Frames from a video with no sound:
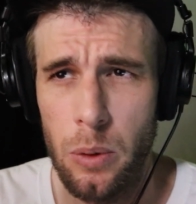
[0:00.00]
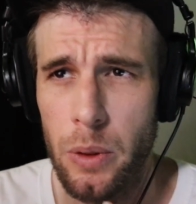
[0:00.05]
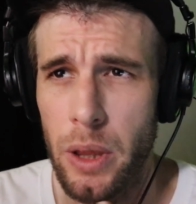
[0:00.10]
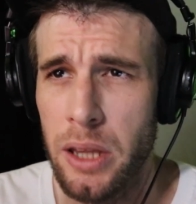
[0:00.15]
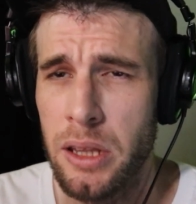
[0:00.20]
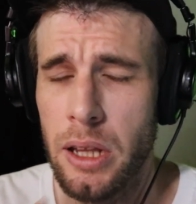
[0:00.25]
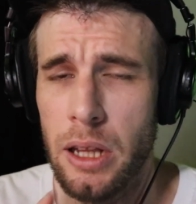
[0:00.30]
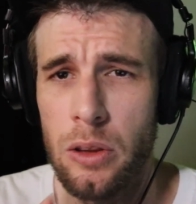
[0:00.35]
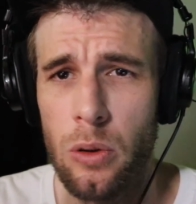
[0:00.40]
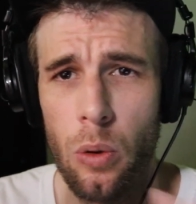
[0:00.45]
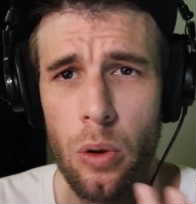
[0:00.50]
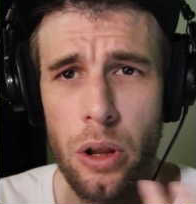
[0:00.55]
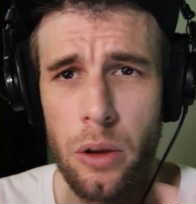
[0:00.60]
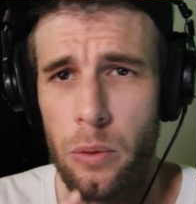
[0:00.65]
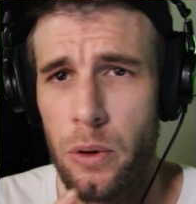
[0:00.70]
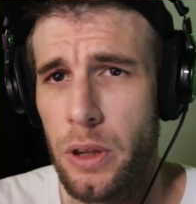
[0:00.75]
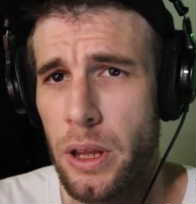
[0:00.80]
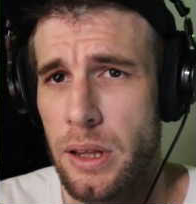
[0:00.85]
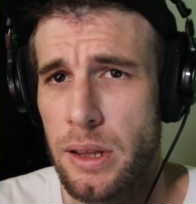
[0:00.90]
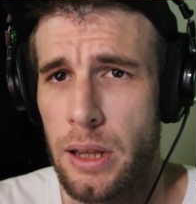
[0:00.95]
That's like the only
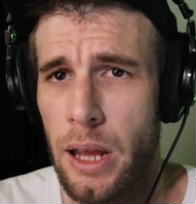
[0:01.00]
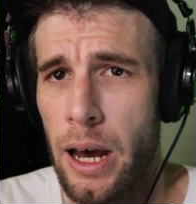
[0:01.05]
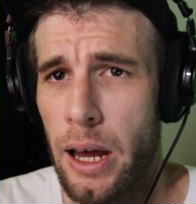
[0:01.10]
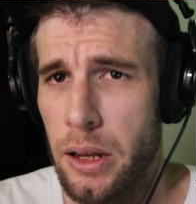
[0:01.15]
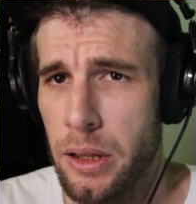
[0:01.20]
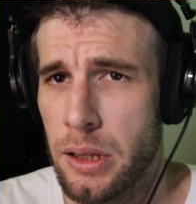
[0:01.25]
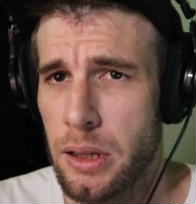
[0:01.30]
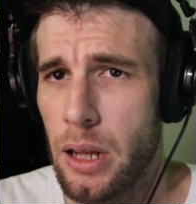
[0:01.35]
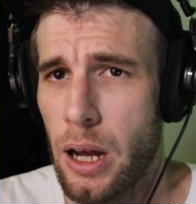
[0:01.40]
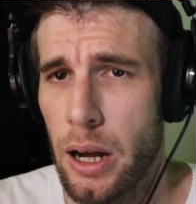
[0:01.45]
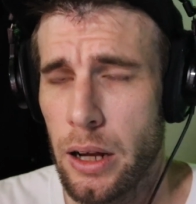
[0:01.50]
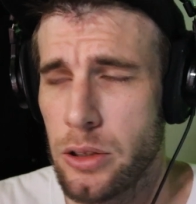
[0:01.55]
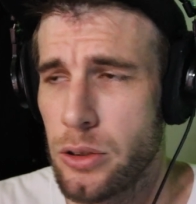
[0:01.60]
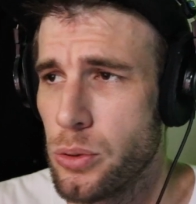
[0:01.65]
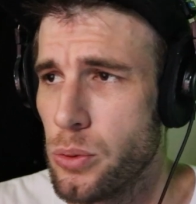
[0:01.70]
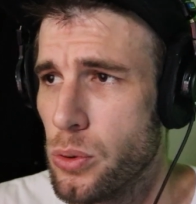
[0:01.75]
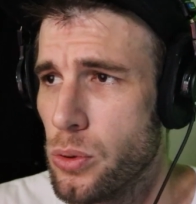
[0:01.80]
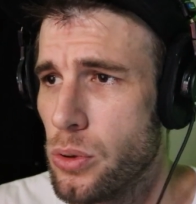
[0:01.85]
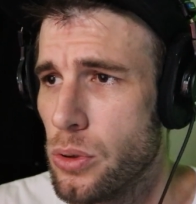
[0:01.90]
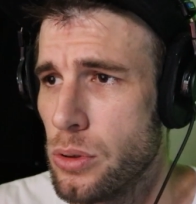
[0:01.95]
one that's not a stock
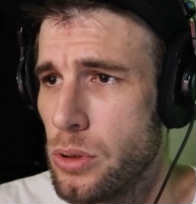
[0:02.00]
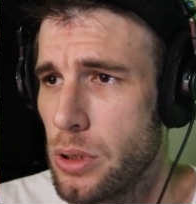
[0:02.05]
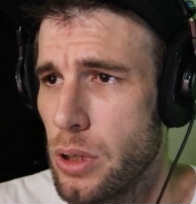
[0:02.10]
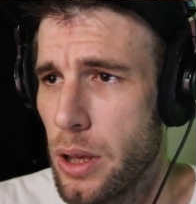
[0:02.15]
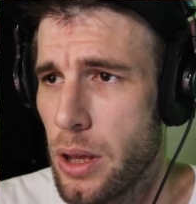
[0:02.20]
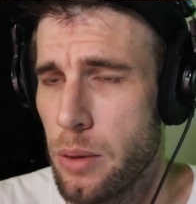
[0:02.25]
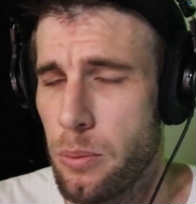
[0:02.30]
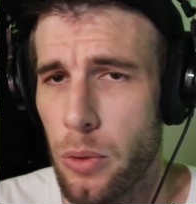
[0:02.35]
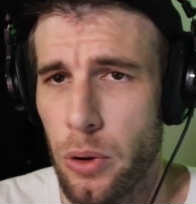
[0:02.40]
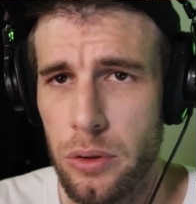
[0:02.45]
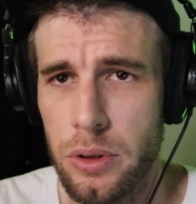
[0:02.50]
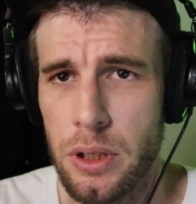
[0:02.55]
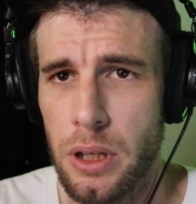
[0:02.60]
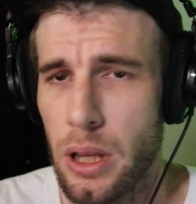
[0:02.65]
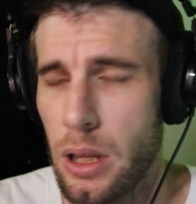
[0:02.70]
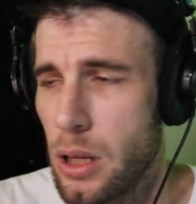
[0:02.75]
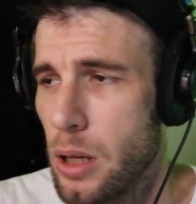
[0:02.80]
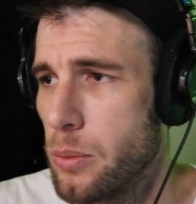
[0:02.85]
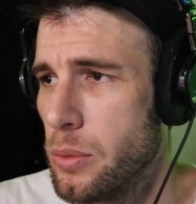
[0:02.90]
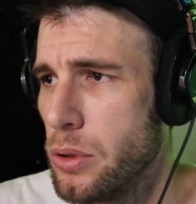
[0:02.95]
tool in most
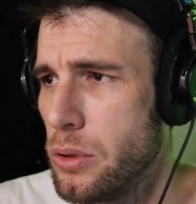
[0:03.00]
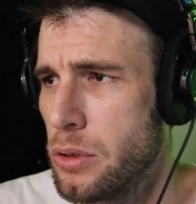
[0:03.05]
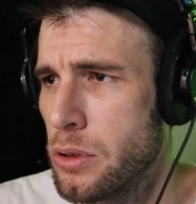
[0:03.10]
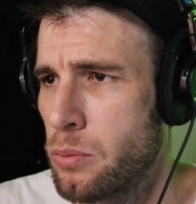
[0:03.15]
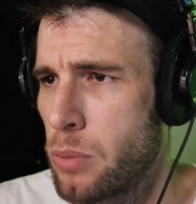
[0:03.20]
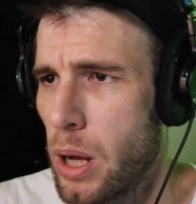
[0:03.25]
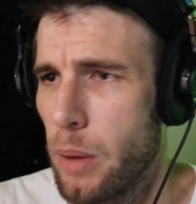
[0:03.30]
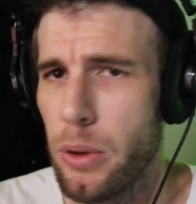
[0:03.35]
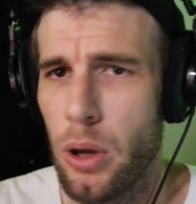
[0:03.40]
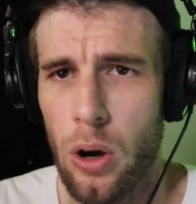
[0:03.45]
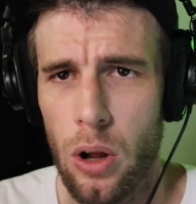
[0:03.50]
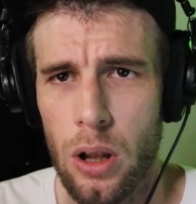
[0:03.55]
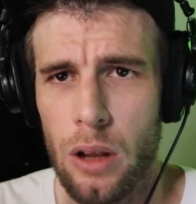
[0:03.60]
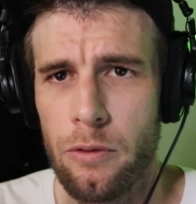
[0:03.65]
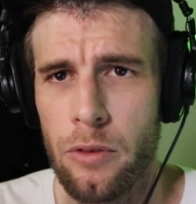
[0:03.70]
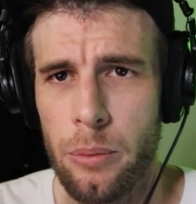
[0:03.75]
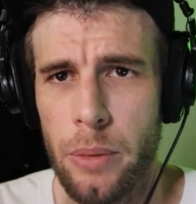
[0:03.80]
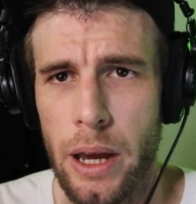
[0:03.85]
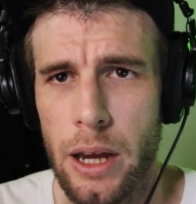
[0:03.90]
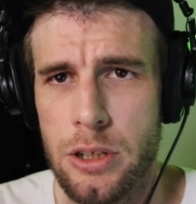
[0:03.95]
DAWs, probably all of
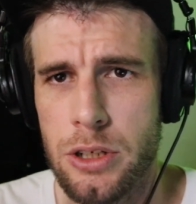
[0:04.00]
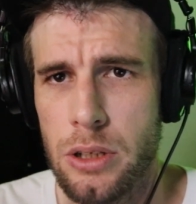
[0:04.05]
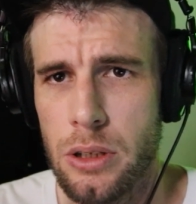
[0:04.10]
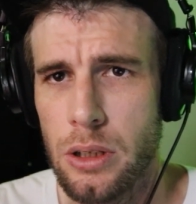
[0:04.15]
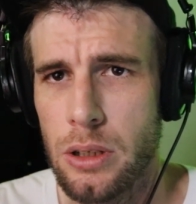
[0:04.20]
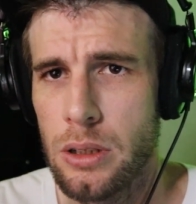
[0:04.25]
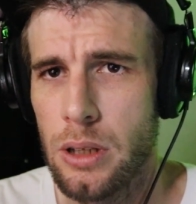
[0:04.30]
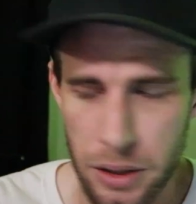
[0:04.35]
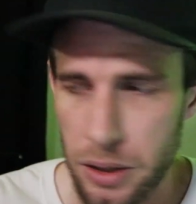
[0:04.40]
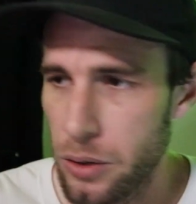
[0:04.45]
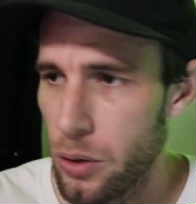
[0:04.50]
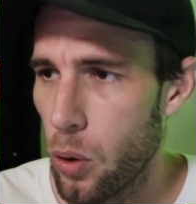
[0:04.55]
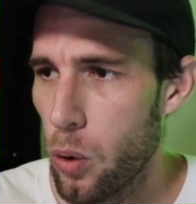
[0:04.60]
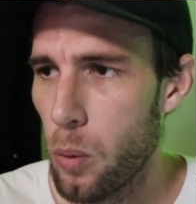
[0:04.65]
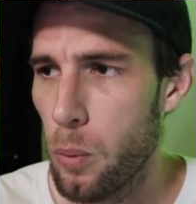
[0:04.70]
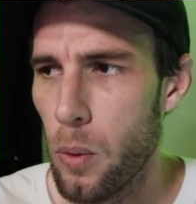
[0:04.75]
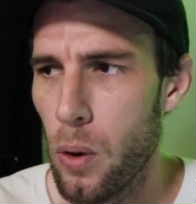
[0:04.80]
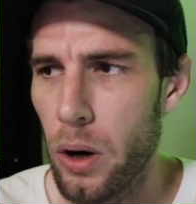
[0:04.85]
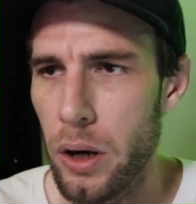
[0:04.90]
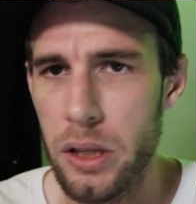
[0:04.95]
them actually. It's no
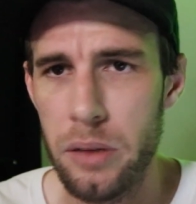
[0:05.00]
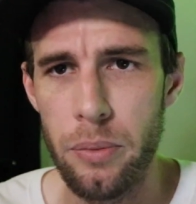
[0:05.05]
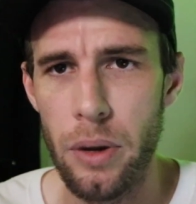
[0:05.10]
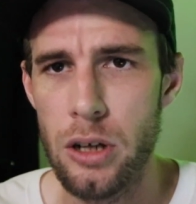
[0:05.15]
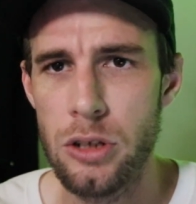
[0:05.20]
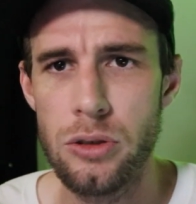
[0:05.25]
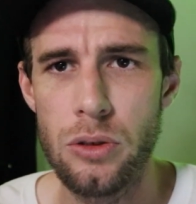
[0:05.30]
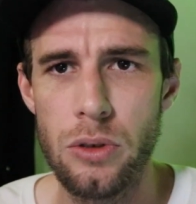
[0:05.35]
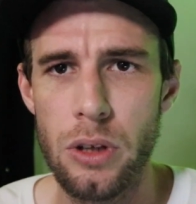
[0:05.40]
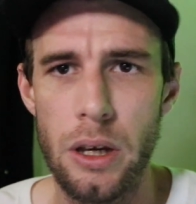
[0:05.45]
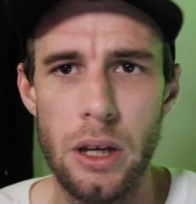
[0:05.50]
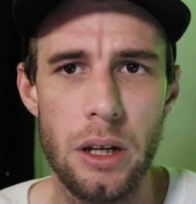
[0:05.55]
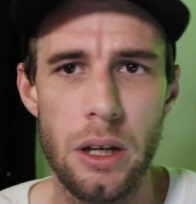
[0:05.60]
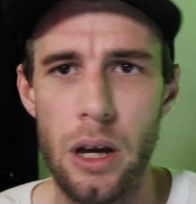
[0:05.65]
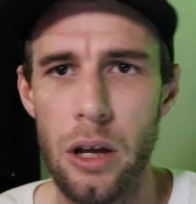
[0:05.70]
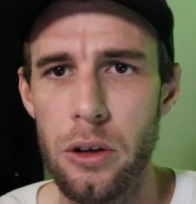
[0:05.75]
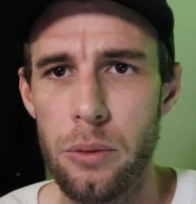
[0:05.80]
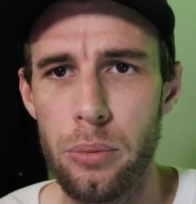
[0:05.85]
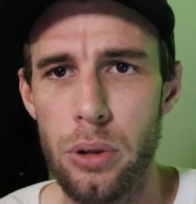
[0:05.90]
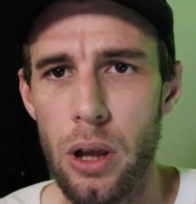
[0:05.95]
more special than any
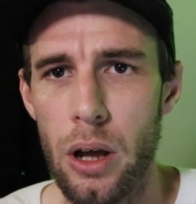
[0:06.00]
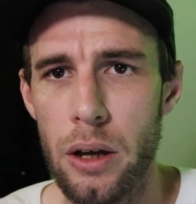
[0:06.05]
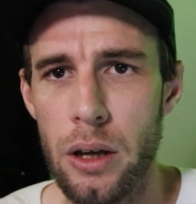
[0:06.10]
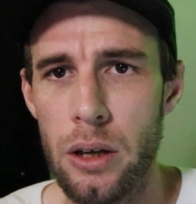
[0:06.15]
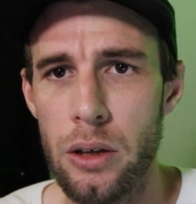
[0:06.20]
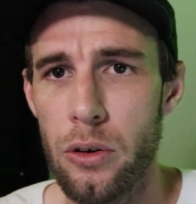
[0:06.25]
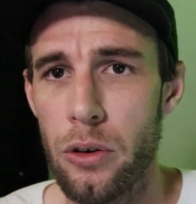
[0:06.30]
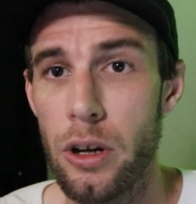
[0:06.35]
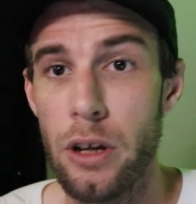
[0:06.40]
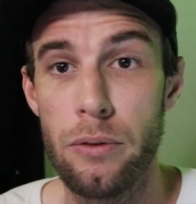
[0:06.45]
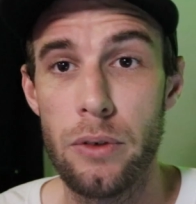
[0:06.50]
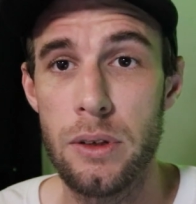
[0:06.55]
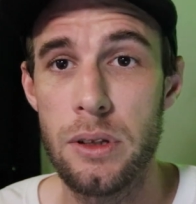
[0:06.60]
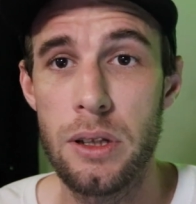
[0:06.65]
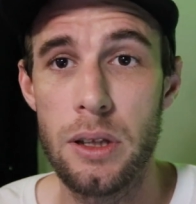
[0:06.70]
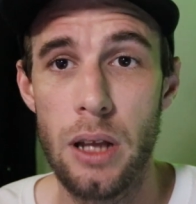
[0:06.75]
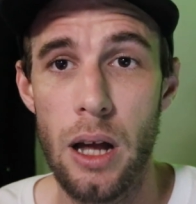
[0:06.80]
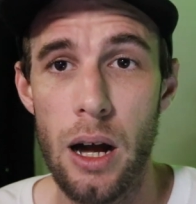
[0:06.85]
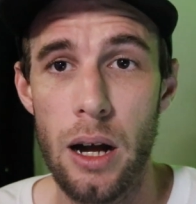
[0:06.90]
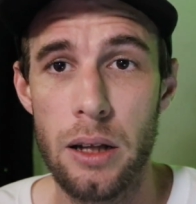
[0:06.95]
other plugin or even
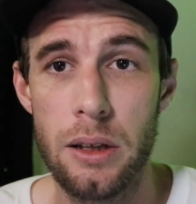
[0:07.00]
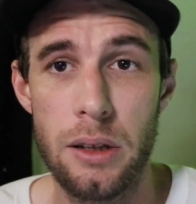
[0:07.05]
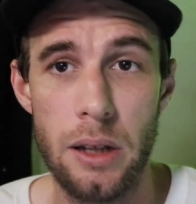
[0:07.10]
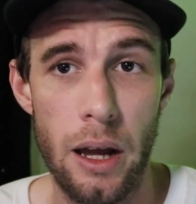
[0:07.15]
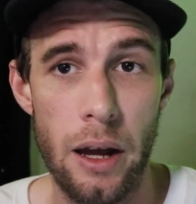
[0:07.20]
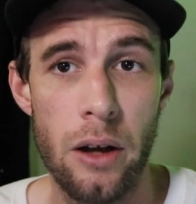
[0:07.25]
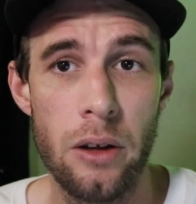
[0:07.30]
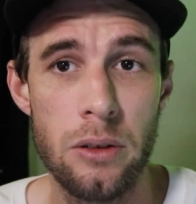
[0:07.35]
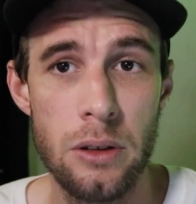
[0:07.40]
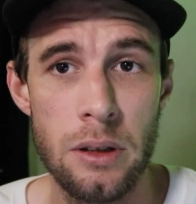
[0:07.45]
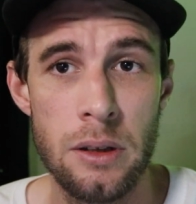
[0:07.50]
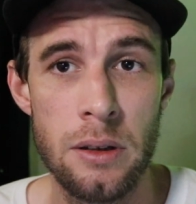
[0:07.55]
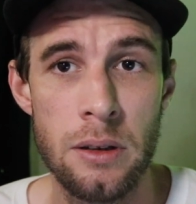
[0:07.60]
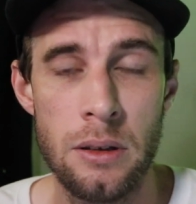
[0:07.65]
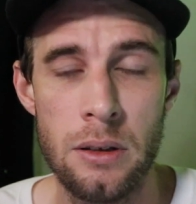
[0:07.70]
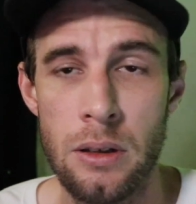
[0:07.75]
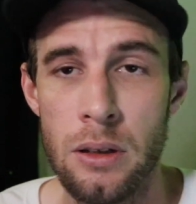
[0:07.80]
stock sounds.